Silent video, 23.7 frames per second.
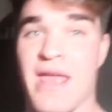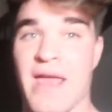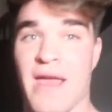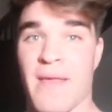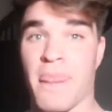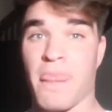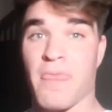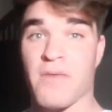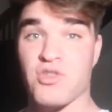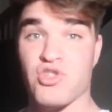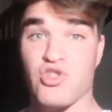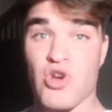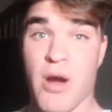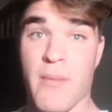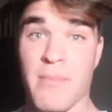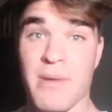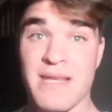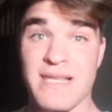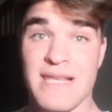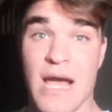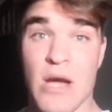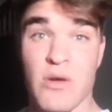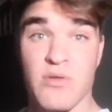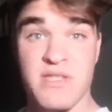AM,
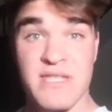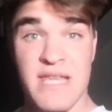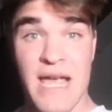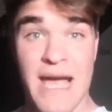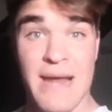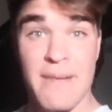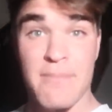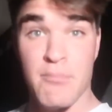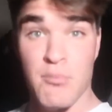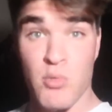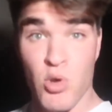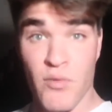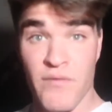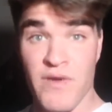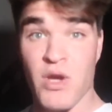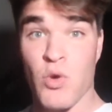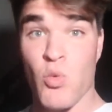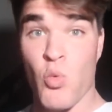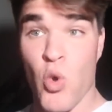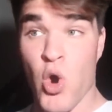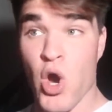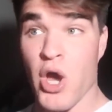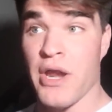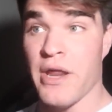Stromedy's outside
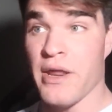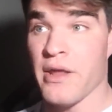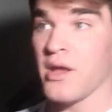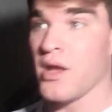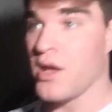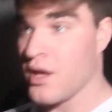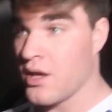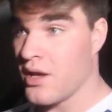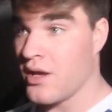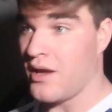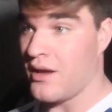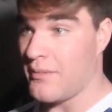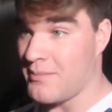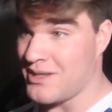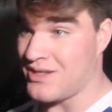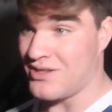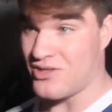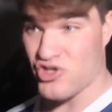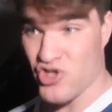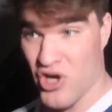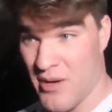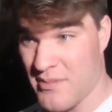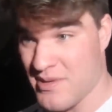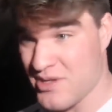moving wood. I mean,
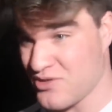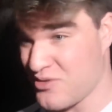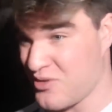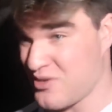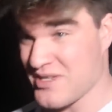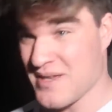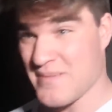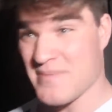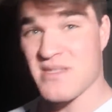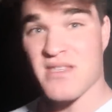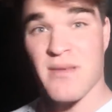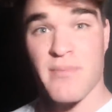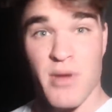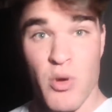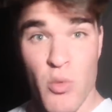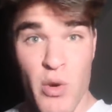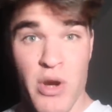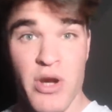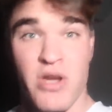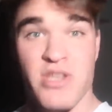Stromedy's always up to something